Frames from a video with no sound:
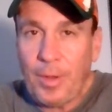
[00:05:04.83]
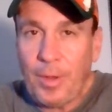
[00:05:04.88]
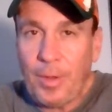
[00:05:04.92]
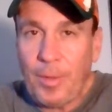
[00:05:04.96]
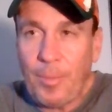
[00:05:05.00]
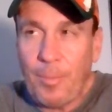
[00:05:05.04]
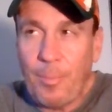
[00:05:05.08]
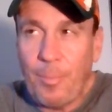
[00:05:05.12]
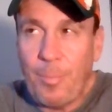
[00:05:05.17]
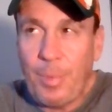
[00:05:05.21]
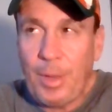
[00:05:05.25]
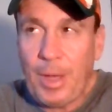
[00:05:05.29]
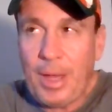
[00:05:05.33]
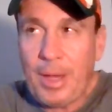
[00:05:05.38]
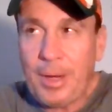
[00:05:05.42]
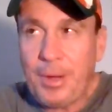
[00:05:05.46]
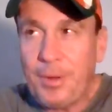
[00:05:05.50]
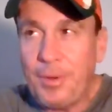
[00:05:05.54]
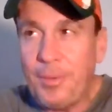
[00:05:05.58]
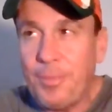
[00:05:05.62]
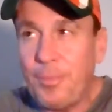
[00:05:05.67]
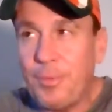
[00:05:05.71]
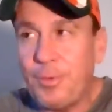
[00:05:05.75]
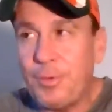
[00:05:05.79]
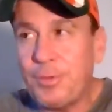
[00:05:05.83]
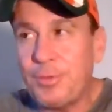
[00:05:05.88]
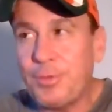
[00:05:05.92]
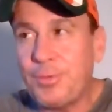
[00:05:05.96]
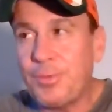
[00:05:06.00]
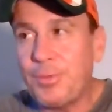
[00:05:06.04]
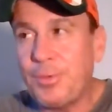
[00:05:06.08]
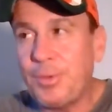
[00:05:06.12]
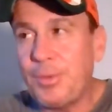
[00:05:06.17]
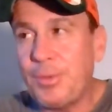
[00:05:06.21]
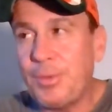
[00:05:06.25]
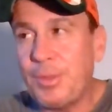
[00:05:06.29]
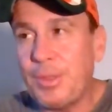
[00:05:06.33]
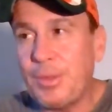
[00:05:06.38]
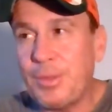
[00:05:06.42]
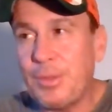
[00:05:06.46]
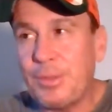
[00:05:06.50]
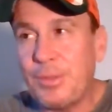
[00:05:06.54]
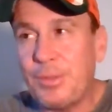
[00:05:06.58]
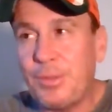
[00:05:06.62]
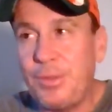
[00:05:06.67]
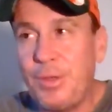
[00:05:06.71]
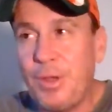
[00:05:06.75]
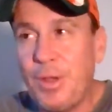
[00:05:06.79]
Beckham was really
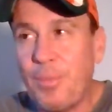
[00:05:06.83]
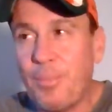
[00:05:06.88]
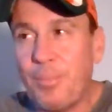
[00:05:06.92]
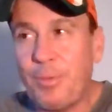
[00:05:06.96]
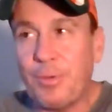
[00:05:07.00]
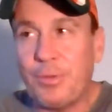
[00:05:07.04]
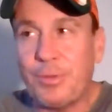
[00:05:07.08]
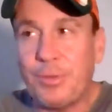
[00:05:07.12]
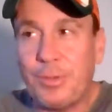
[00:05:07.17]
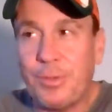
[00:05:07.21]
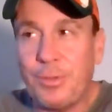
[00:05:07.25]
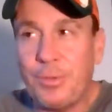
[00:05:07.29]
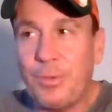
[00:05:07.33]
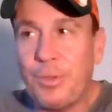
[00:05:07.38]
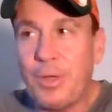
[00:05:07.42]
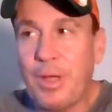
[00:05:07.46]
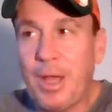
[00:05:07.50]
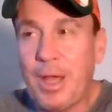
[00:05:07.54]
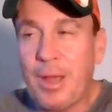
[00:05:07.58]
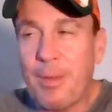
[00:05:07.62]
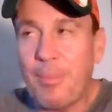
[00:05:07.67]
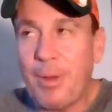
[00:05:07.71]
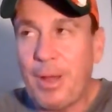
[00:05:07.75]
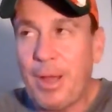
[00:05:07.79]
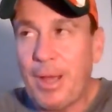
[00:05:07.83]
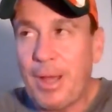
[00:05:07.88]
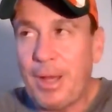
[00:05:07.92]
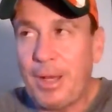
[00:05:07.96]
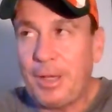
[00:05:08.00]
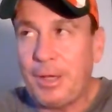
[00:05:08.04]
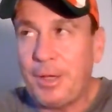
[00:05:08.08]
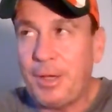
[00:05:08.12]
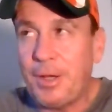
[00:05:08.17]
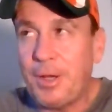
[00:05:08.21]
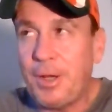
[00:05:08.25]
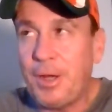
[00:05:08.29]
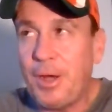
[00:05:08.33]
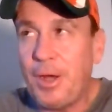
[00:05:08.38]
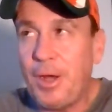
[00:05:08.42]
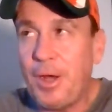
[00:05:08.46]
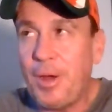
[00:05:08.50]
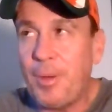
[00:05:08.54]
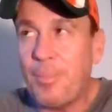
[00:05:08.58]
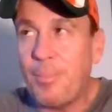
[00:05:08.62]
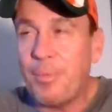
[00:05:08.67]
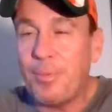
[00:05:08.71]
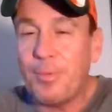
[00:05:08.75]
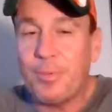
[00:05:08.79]
the number two guy behind
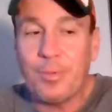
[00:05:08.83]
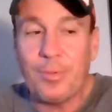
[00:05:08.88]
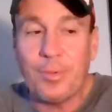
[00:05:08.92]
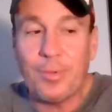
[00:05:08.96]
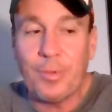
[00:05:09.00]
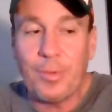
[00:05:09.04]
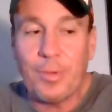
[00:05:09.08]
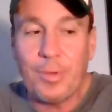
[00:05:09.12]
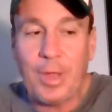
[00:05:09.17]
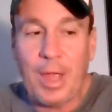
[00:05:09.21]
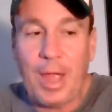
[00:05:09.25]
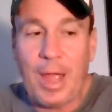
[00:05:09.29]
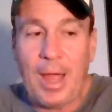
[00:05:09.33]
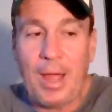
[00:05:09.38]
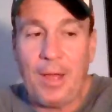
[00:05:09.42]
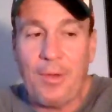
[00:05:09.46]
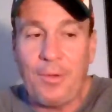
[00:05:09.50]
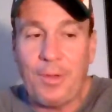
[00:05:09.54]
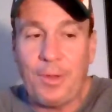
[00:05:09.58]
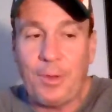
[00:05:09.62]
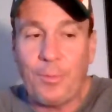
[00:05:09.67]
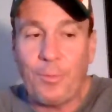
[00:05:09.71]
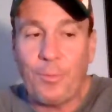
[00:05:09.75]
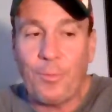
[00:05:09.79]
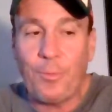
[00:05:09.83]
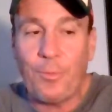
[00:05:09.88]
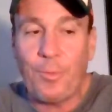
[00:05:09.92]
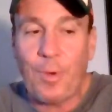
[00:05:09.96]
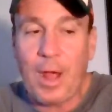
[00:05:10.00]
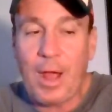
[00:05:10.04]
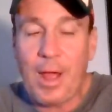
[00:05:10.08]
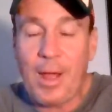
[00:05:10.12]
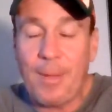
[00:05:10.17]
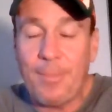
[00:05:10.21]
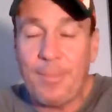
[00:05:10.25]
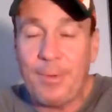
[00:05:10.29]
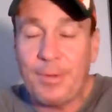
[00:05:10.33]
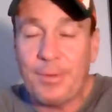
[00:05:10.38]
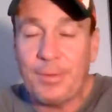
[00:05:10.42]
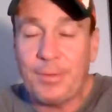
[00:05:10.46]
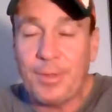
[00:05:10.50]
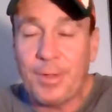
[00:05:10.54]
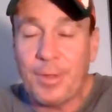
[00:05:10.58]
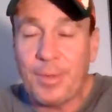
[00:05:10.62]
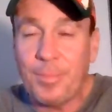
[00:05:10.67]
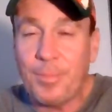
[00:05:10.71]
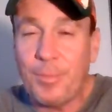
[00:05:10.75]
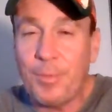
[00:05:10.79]
Kupp. Allen
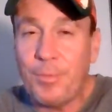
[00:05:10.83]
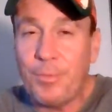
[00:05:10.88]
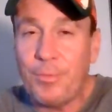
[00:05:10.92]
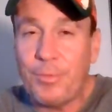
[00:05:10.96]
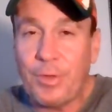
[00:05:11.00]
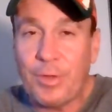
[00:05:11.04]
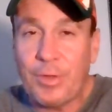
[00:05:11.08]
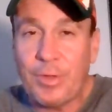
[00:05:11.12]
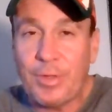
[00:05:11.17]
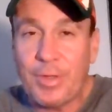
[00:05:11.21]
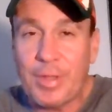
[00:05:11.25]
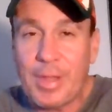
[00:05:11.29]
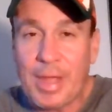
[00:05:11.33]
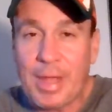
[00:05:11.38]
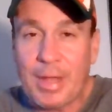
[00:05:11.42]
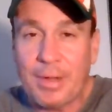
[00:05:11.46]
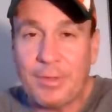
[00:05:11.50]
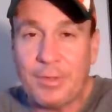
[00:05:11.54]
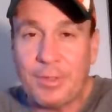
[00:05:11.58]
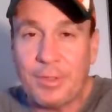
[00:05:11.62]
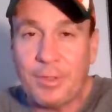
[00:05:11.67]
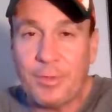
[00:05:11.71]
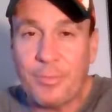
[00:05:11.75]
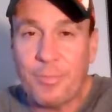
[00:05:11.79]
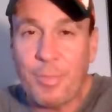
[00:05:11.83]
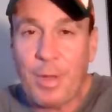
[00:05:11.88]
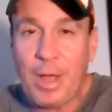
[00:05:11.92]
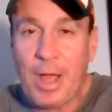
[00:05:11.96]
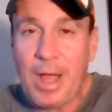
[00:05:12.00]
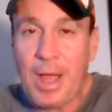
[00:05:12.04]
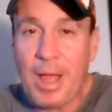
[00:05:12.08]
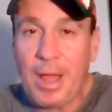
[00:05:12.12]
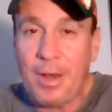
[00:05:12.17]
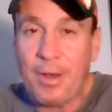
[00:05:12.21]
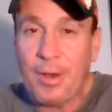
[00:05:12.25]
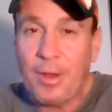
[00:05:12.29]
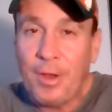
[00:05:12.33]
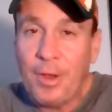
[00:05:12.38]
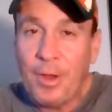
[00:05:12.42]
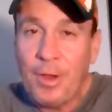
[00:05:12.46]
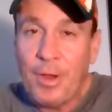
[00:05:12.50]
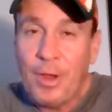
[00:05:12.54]
Robinson moves into that spot,